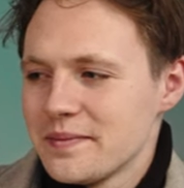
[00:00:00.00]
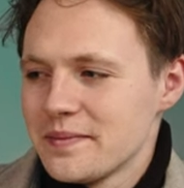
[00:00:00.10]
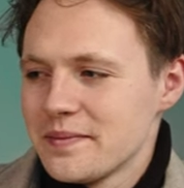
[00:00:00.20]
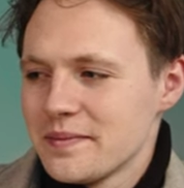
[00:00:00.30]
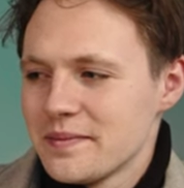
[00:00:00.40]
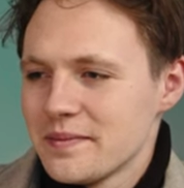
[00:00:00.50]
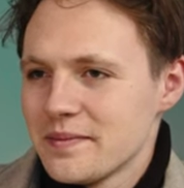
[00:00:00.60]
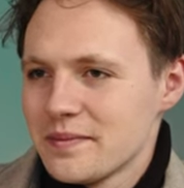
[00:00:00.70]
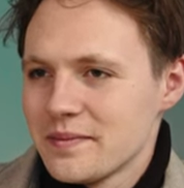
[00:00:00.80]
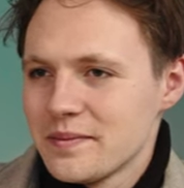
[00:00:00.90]

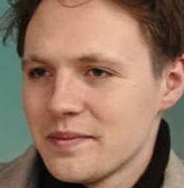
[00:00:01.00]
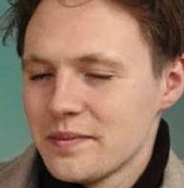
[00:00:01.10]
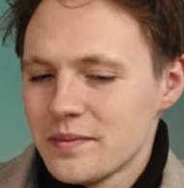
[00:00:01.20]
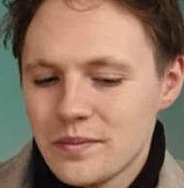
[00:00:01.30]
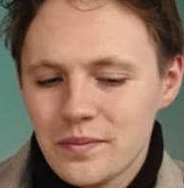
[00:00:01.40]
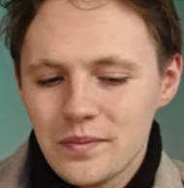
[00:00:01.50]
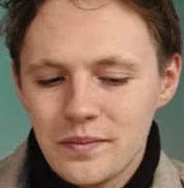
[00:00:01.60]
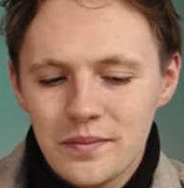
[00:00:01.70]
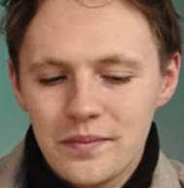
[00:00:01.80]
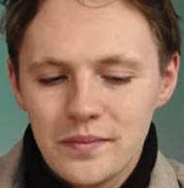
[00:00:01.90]

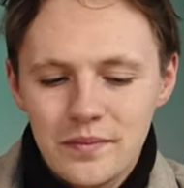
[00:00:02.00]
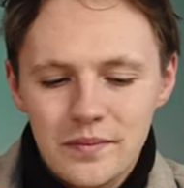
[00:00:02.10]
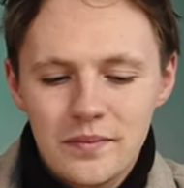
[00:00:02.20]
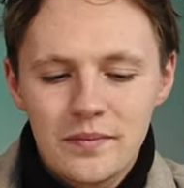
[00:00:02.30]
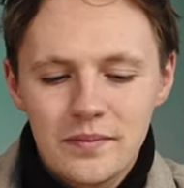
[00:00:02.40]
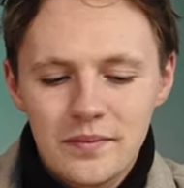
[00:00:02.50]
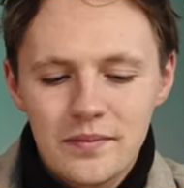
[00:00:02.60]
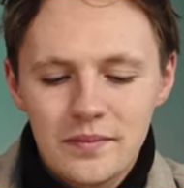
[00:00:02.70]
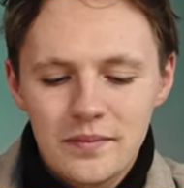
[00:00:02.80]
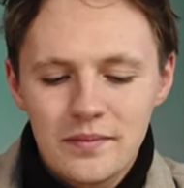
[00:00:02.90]

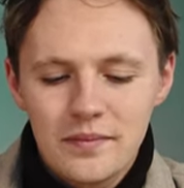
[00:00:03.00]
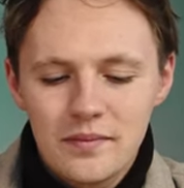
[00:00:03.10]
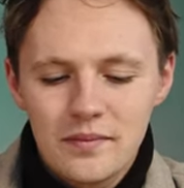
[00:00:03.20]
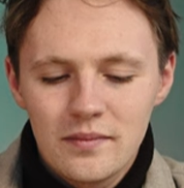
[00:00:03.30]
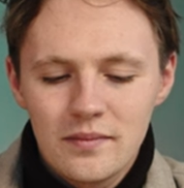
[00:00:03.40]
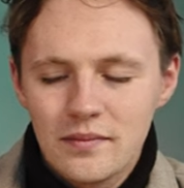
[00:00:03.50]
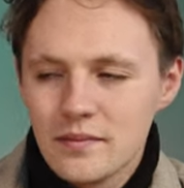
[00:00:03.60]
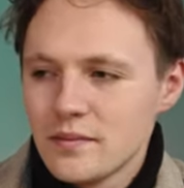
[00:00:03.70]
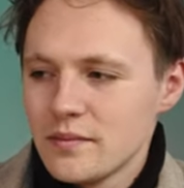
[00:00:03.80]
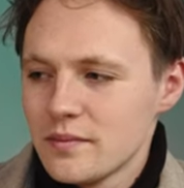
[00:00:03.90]

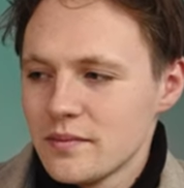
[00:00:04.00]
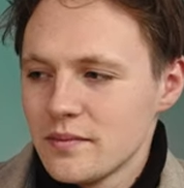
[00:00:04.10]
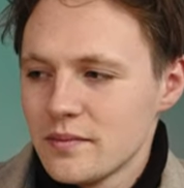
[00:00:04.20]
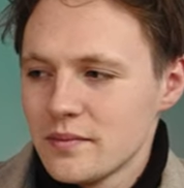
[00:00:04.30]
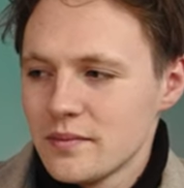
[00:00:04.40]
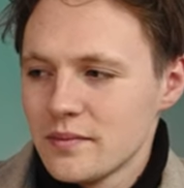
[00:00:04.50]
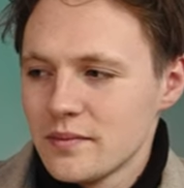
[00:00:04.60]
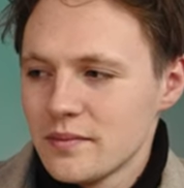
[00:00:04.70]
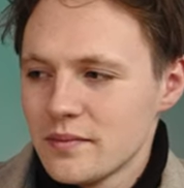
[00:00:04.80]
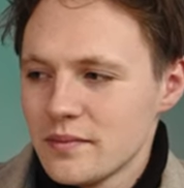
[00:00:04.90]

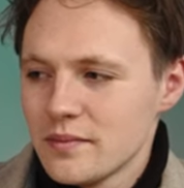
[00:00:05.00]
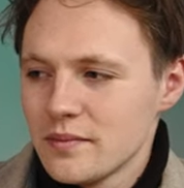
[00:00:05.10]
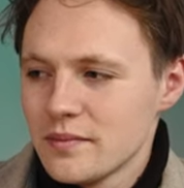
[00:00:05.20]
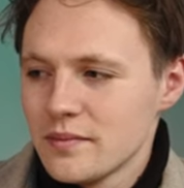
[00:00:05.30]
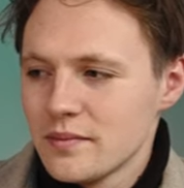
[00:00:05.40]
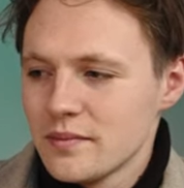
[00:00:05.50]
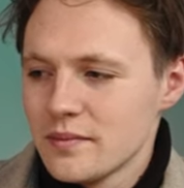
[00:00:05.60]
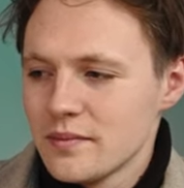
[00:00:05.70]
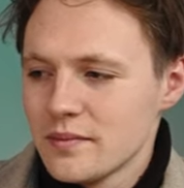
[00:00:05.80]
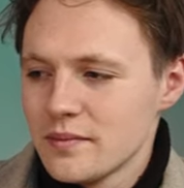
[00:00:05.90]

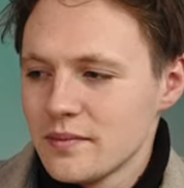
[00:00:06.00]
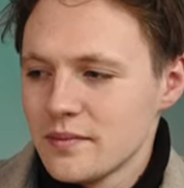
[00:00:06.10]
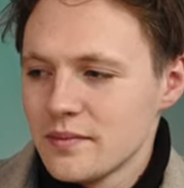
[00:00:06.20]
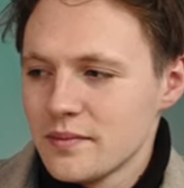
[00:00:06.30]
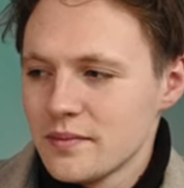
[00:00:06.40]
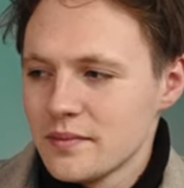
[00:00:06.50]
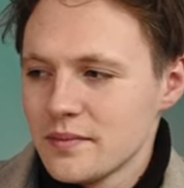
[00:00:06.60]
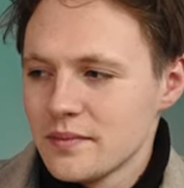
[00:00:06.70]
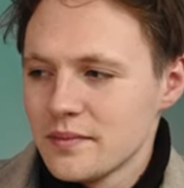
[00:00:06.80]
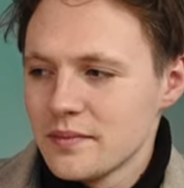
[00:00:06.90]

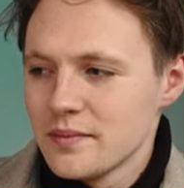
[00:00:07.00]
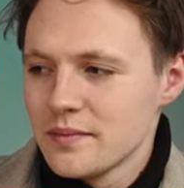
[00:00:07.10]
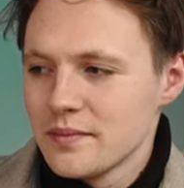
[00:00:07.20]
No words are spoken by the person on screen.